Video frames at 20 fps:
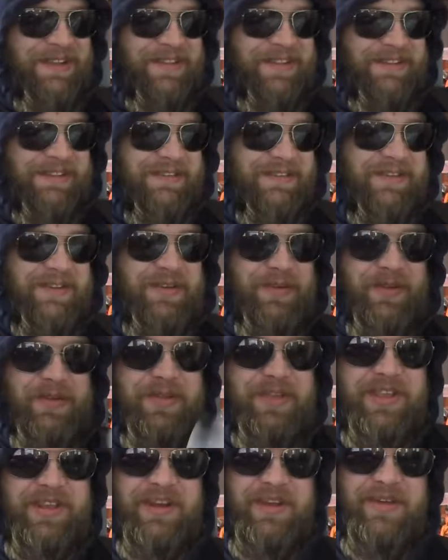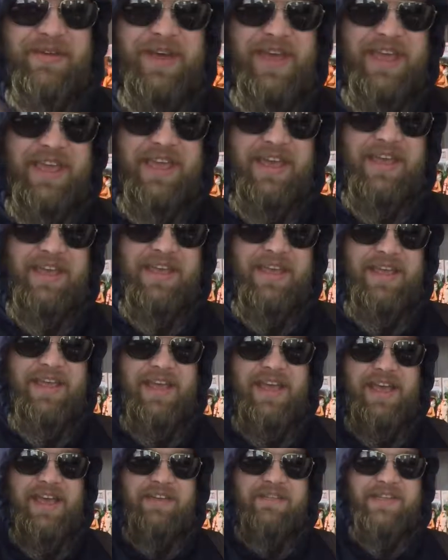This is cool. You know,
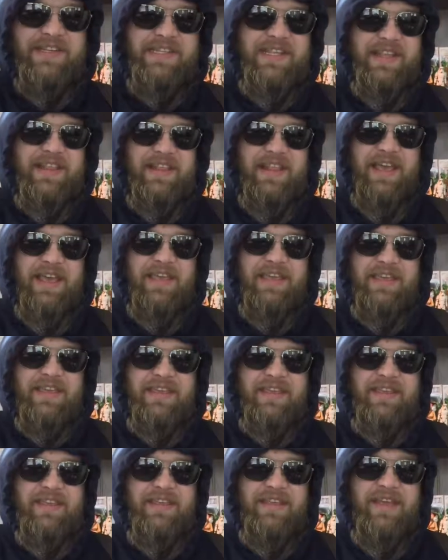I obviously like